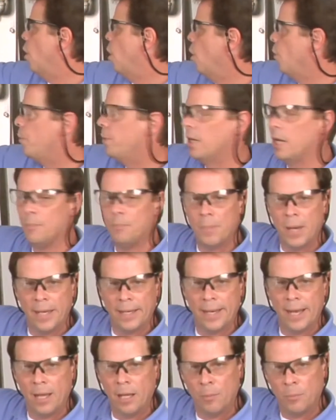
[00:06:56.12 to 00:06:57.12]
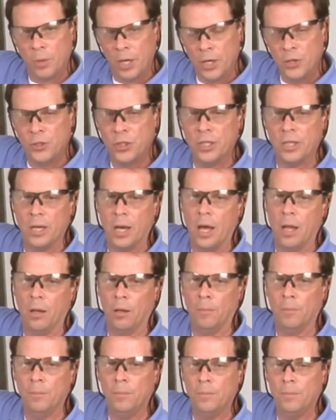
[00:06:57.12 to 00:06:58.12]
open up my calibration
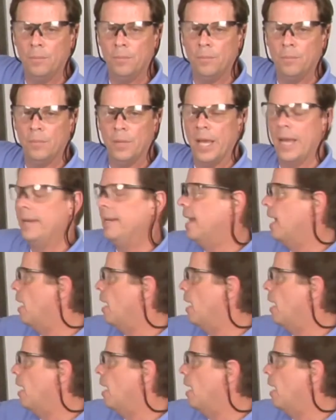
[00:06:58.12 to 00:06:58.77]
column, and